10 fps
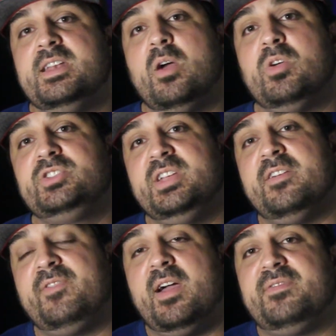Now, once you
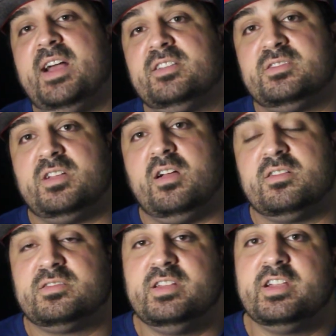hit
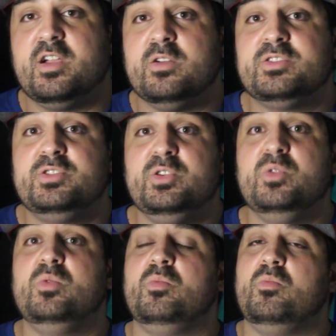$5,000, then it goes
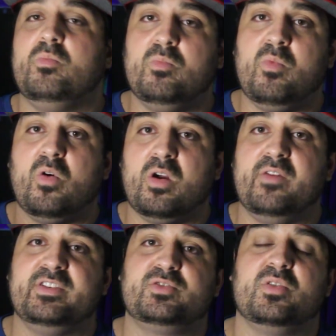to more
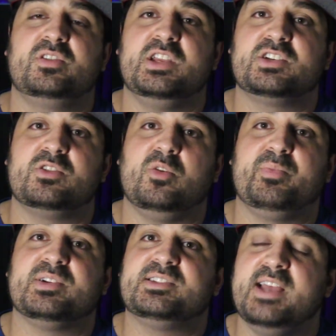of a traditional
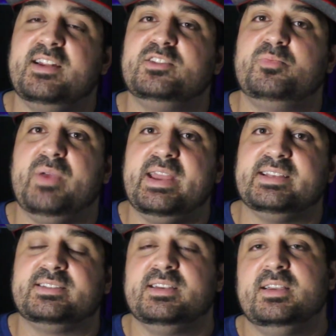
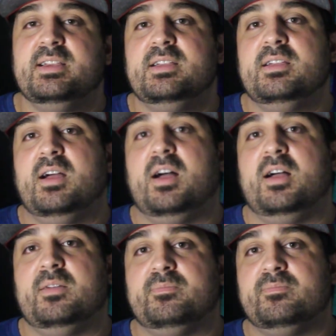percentage-based
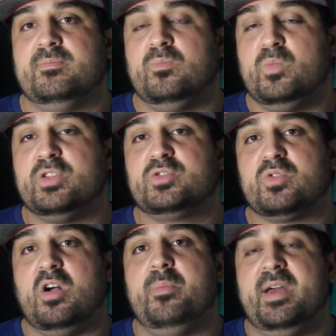
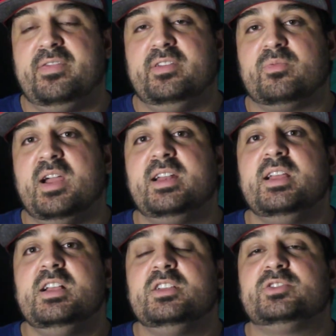withdrawal method, right?
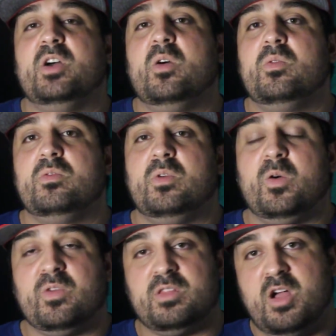So
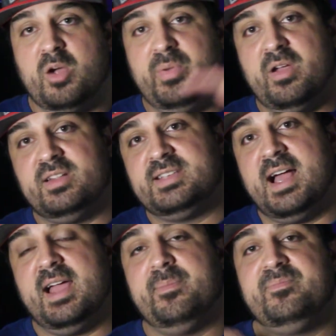over a long period of
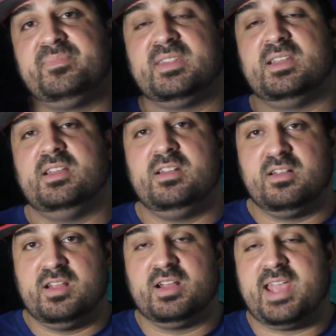time, in
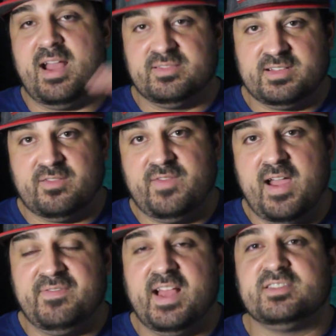accounts that are
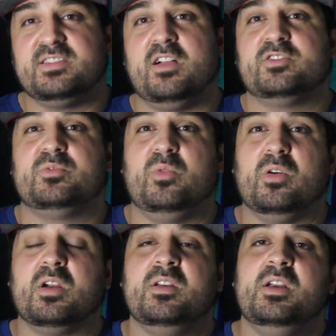$5,000 or
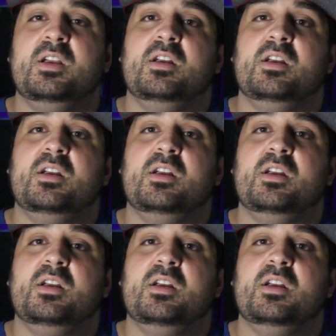more,